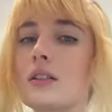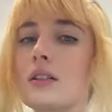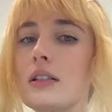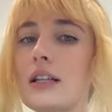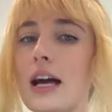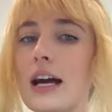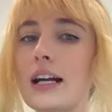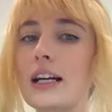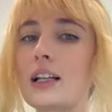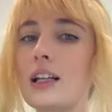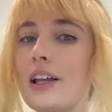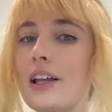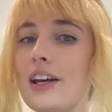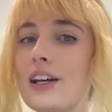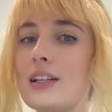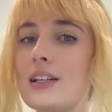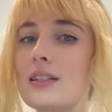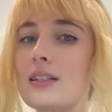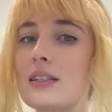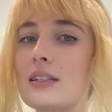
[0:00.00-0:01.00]

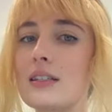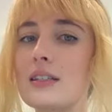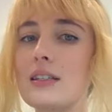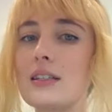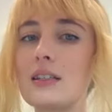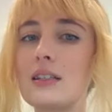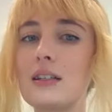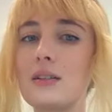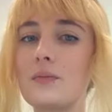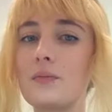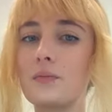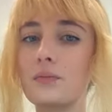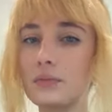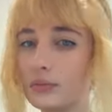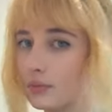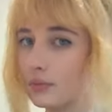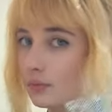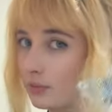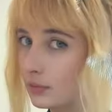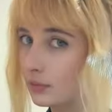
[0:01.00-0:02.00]
necklace,
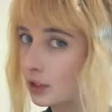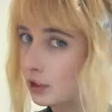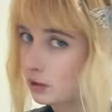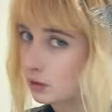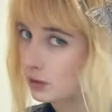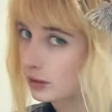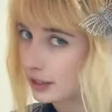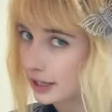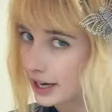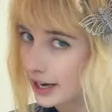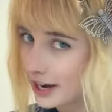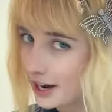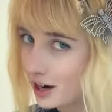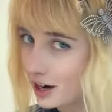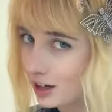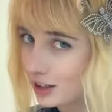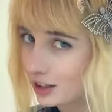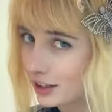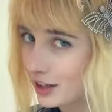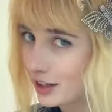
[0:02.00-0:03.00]

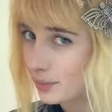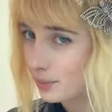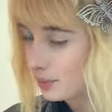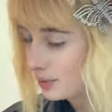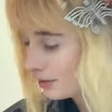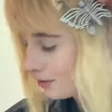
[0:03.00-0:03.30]
hair clip.